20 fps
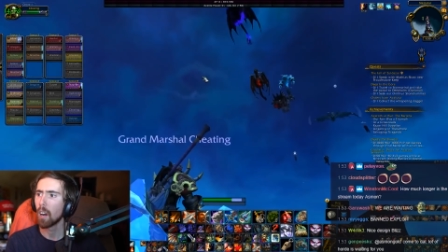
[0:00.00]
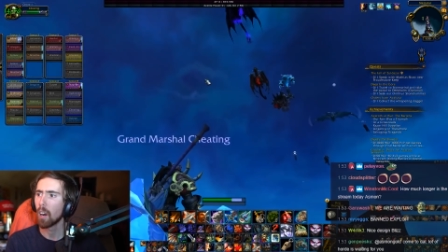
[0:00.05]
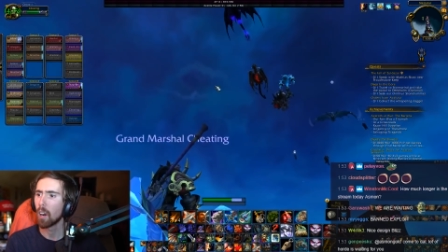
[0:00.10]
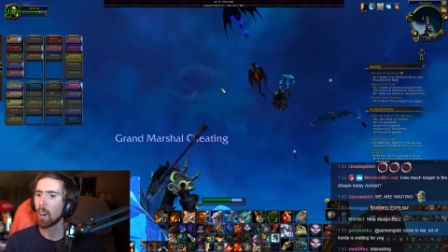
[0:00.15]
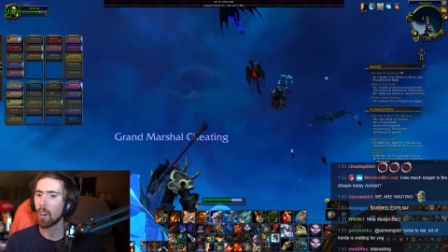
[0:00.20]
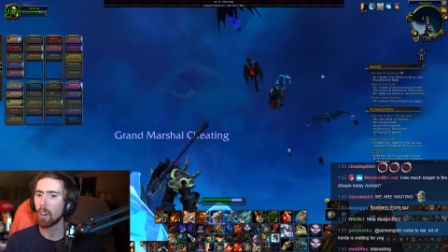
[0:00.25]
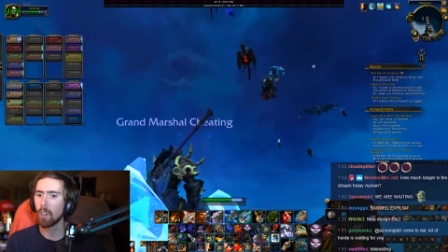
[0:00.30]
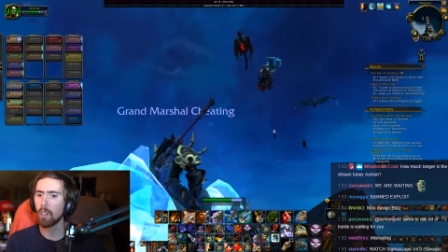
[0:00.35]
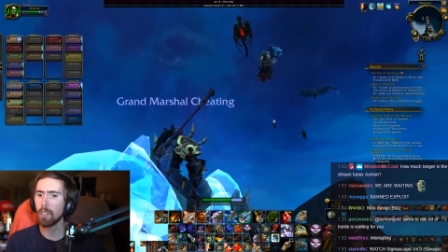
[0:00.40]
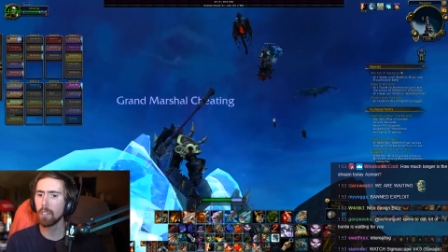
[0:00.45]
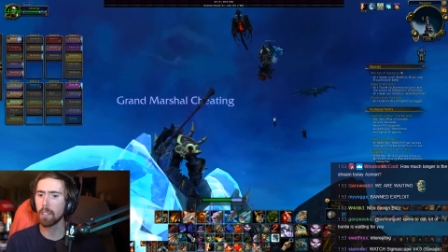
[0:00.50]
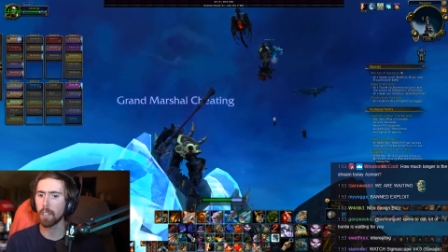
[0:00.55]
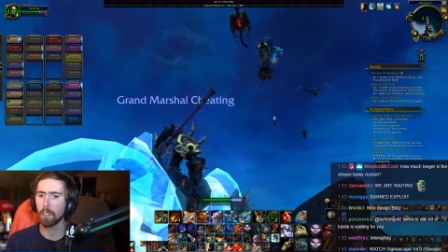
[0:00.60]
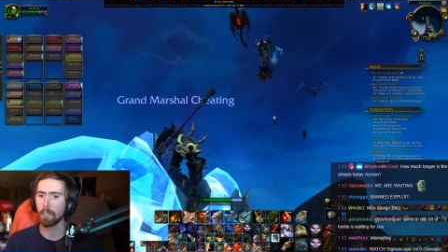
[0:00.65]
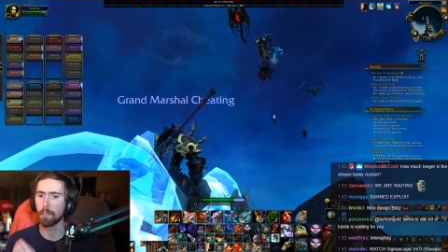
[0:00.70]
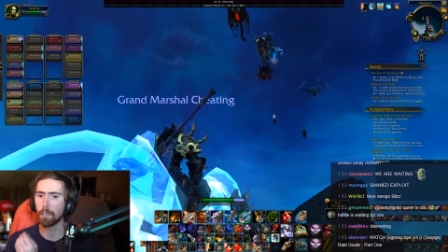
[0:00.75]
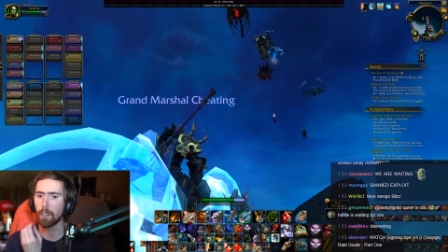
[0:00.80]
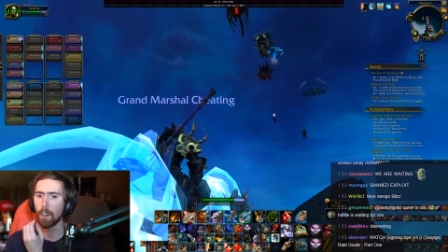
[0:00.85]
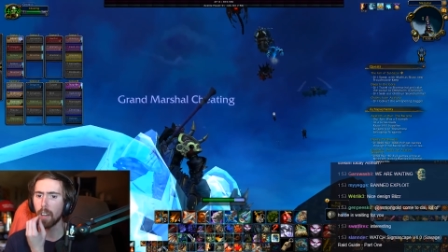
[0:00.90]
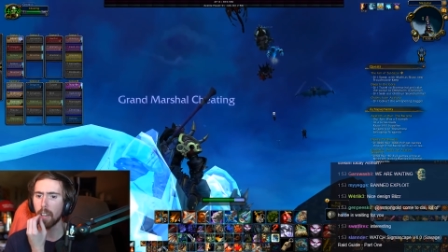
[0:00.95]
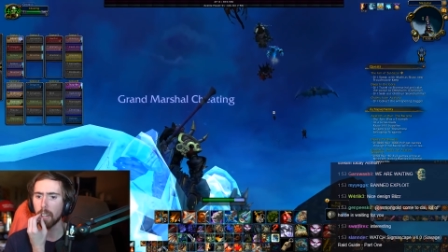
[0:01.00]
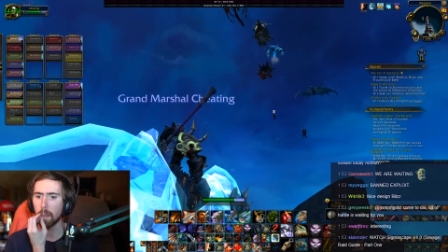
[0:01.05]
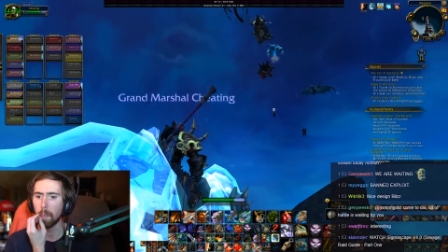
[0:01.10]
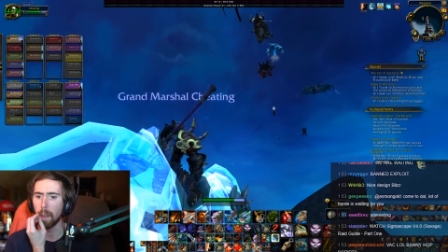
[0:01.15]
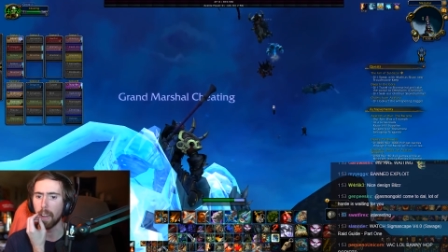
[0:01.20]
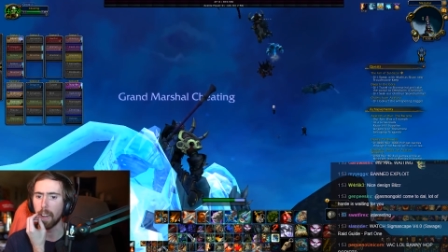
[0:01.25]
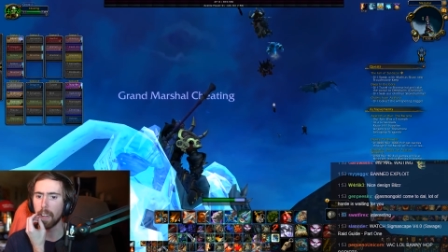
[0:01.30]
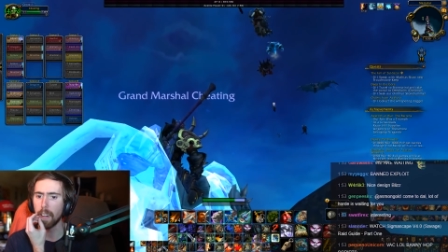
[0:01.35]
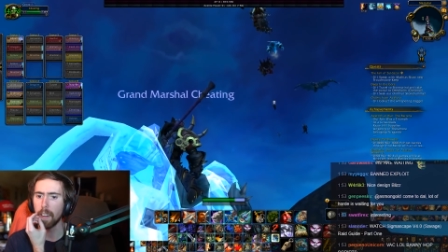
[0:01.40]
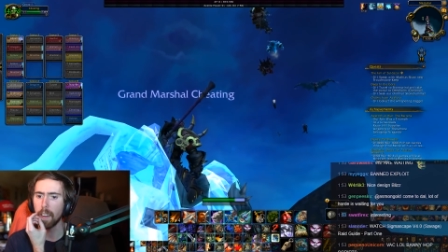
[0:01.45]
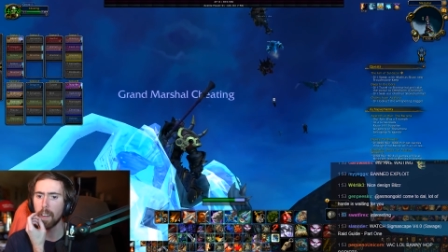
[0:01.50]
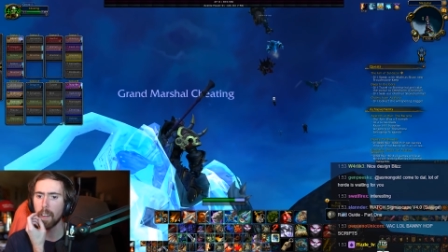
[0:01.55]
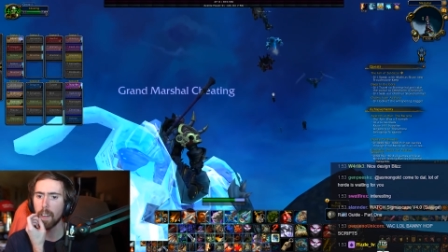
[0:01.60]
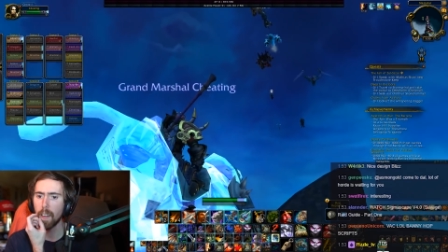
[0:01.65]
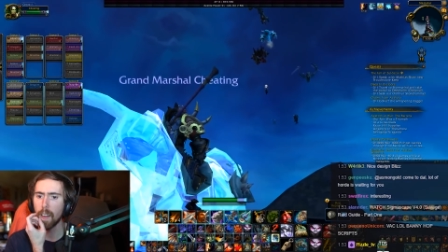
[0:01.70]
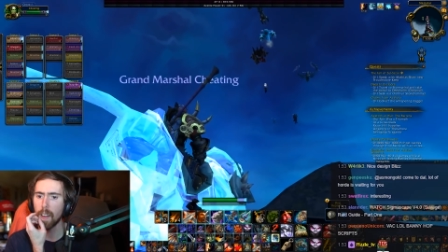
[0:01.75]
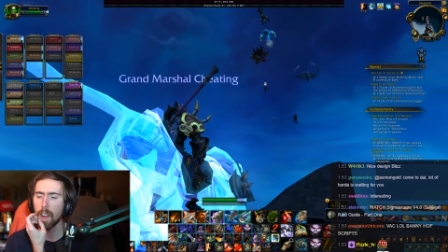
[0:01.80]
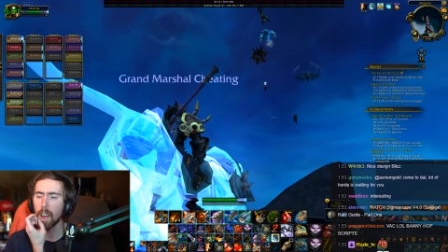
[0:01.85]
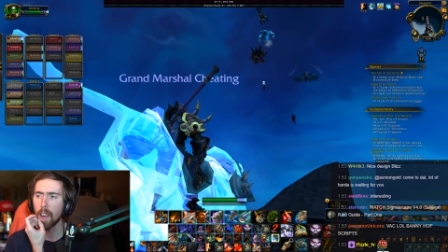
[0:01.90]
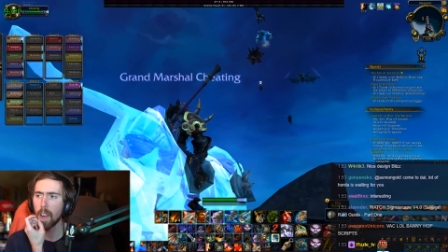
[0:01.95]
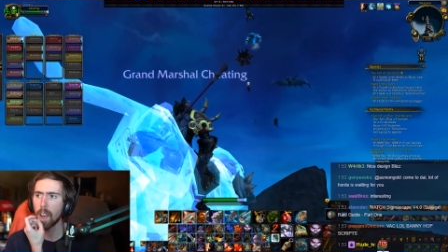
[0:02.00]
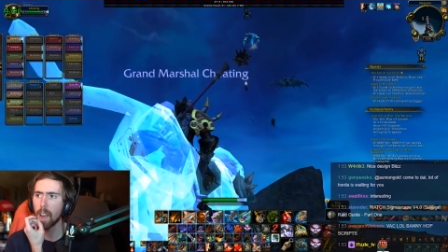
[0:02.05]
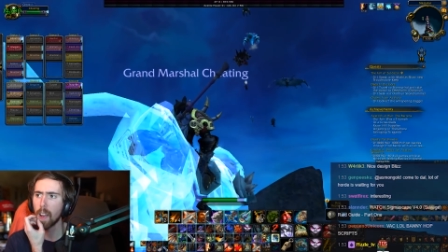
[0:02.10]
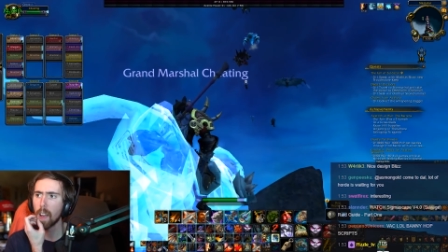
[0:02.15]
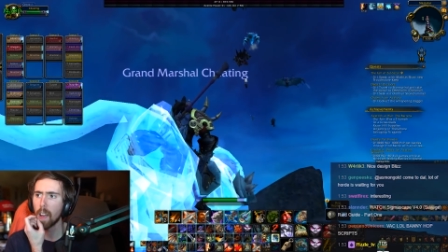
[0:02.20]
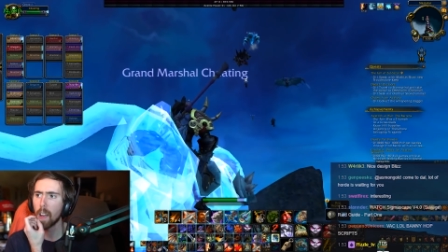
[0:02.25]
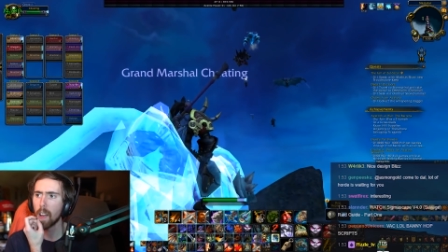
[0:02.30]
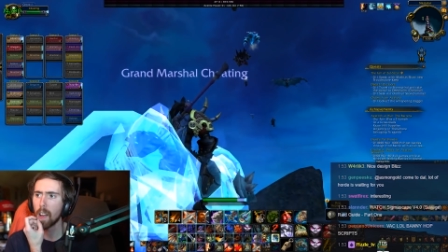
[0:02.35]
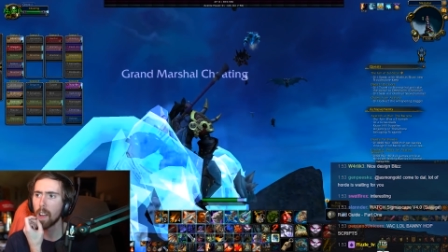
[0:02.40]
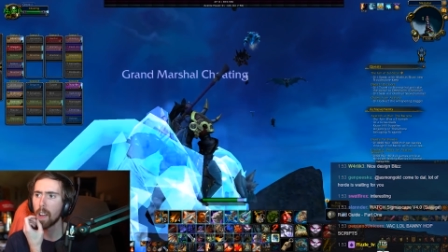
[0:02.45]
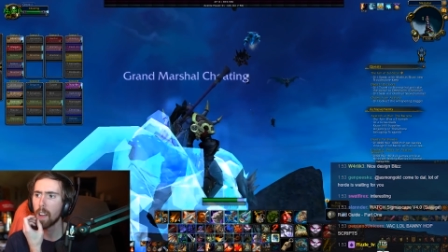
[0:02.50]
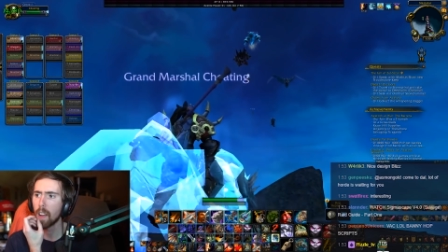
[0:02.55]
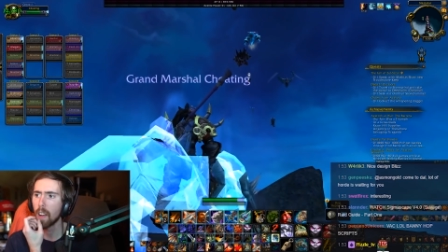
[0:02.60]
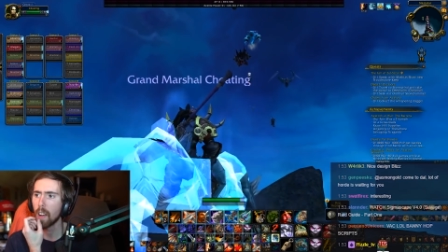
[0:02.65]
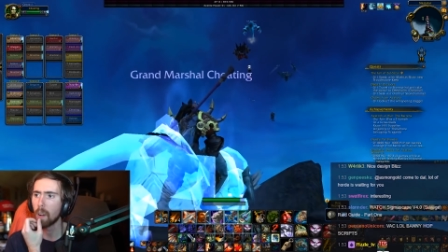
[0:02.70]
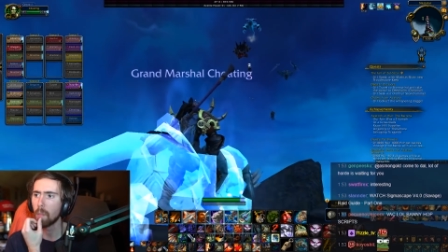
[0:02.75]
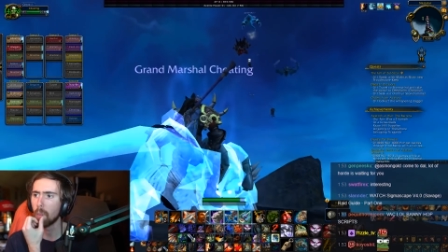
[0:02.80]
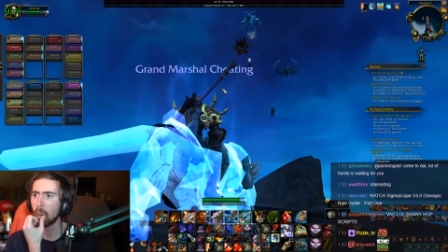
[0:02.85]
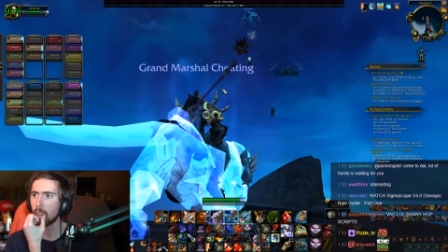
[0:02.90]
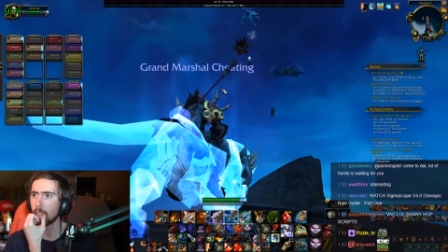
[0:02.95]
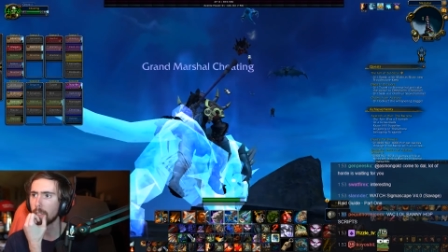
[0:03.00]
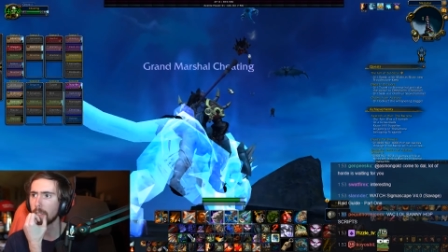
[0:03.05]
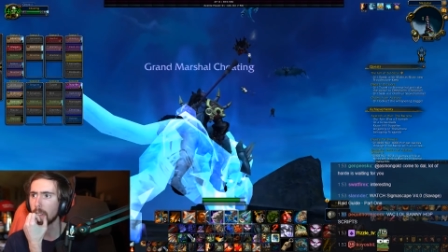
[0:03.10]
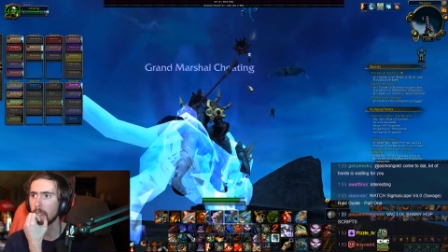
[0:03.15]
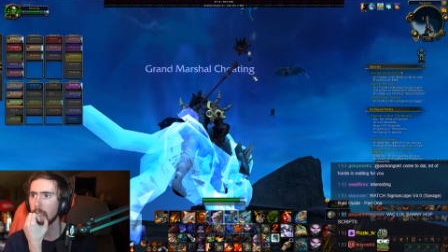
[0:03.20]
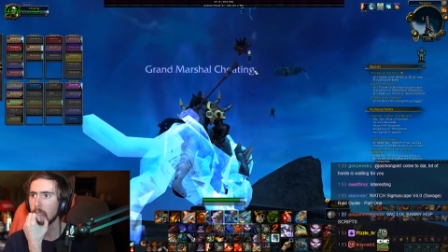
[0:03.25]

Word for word: Holy fuck, man. I'm all stuck.